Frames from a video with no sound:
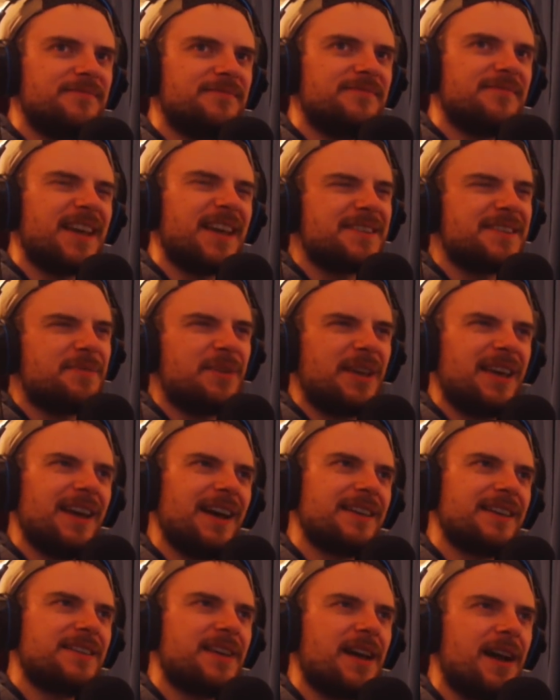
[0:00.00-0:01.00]

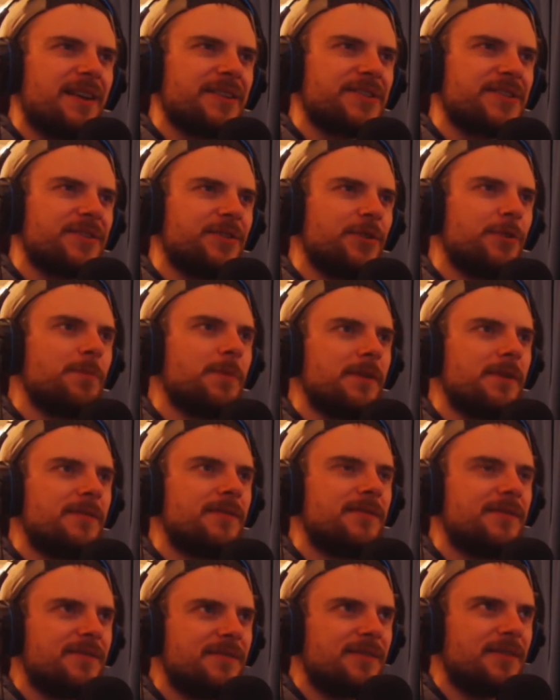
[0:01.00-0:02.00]
It's kind of stupid.
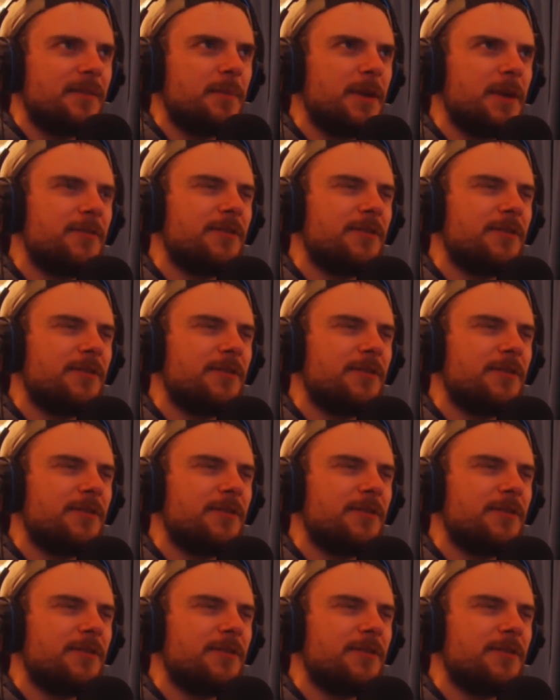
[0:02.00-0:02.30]
I mean,